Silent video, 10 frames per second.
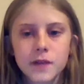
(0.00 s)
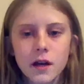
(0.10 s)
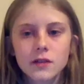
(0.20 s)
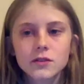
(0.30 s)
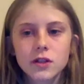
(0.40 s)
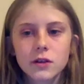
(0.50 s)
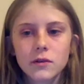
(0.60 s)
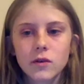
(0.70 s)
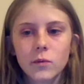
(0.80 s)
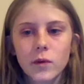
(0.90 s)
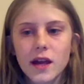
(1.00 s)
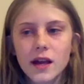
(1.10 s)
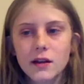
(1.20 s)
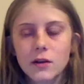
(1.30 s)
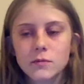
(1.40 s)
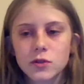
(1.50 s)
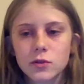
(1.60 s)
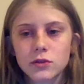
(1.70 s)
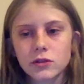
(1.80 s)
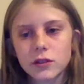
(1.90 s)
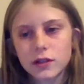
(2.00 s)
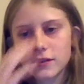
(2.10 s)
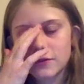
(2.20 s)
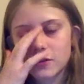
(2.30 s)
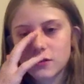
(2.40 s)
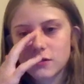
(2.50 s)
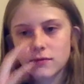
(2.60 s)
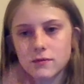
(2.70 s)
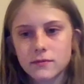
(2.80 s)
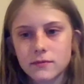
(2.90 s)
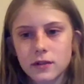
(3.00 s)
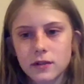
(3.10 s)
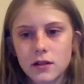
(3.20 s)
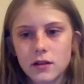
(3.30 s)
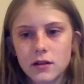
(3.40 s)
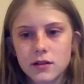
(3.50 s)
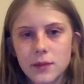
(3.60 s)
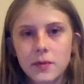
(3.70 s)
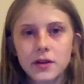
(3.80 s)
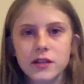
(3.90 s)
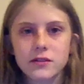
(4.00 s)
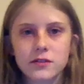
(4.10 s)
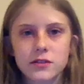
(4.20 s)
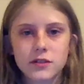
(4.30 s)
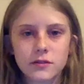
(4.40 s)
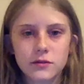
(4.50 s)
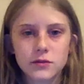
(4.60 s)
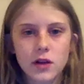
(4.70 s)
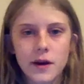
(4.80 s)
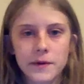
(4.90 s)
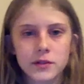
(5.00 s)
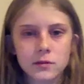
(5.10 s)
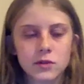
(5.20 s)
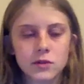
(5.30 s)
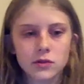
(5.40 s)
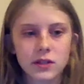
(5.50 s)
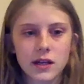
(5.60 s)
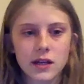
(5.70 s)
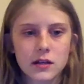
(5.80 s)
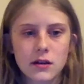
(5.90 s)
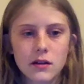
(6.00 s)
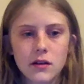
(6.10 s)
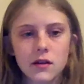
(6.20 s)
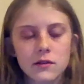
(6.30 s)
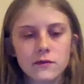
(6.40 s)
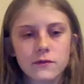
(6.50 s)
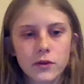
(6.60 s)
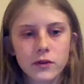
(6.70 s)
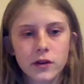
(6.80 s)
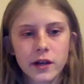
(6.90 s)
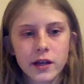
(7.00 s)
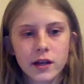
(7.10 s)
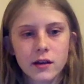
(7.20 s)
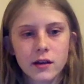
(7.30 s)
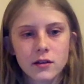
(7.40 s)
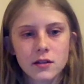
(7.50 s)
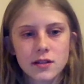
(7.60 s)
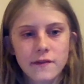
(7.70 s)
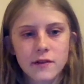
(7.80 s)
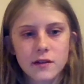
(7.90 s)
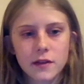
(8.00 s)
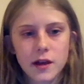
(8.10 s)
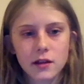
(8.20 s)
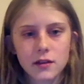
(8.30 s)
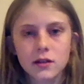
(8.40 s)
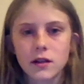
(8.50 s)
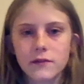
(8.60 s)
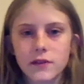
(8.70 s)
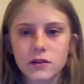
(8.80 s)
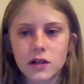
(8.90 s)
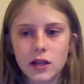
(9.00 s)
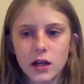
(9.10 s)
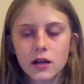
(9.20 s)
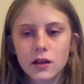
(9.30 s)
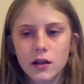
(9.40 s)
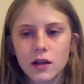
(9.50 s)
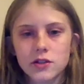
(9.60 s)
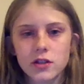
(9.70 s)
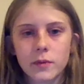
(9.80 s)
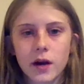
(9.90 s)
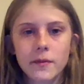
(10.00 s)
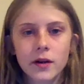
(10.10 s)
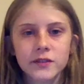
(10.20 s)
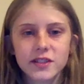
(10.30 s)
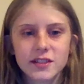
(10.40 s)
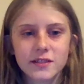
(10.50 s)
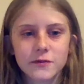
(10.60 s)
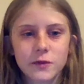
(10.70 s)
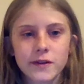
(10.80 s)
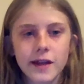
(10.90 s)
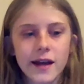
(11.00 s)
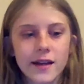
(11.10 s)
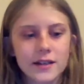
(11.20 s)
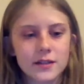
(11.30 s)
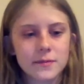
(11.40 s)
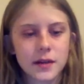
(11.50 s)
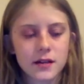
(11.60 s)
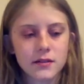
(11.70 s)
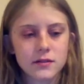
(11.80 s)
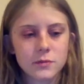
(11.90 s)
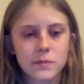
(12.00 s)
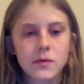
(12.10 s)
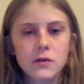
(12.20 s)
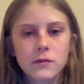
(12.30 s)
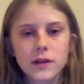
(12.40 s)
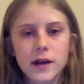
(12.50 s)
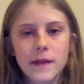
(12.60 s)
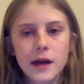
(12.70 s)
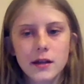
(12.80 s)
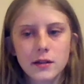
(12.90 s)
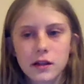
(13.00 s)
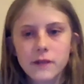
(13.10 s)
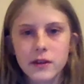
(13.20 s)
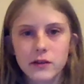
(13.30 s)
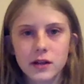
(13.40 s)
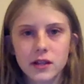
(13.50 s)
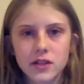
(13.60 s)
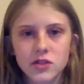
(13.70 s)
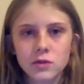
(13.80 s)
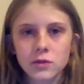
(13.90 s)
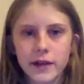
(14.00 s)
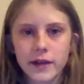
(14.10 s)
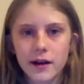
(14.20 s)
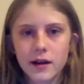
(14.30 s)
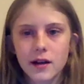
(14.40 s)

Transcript: So we homeschooled for separate years. So I was homeschooled in fourth grade, seventh, eighth, and 11th grade. And so the primary reason for that is because we moved, and then in 11th grade to school there,